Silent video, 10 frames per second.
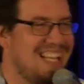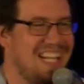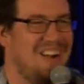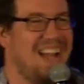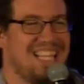
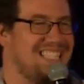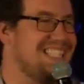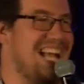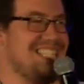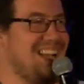Like, oh, I can see
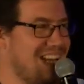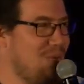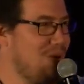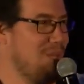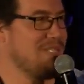that's not going to
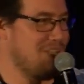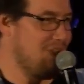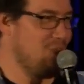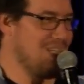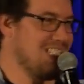work. Let me tell you
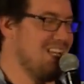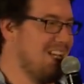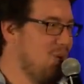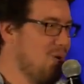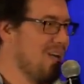all the ways that's not
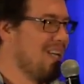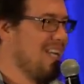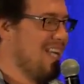going to work.